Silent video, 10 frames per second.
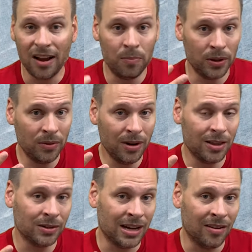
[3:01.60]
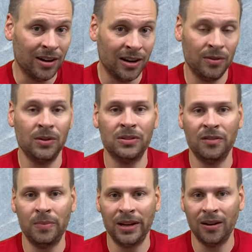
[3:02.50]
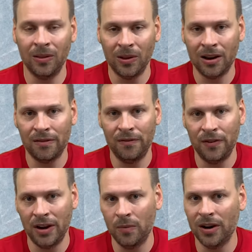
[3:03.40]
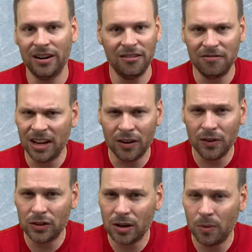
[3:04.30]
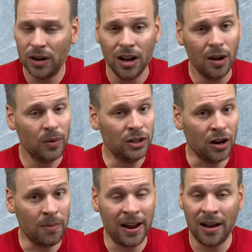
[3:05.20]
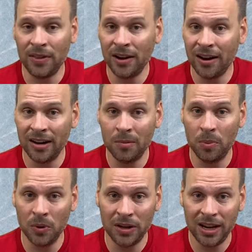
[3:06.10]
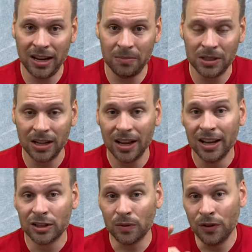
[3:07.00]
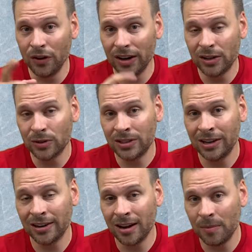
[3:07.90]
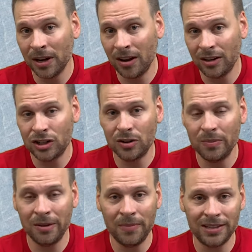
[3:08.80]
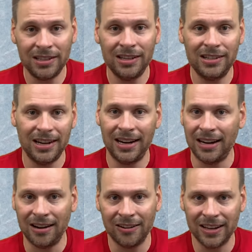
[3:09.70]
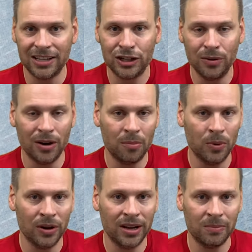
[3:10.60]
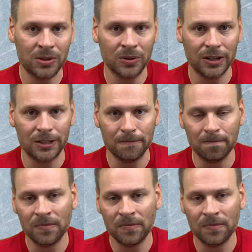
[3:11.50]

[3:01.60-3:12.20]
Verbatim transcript: I put three of those out now, and those have been a lot of fun where I interview someone, we talk about how they got into board games. So if you're interested in coming on, shoot me a message and I'll get you onto board game stories.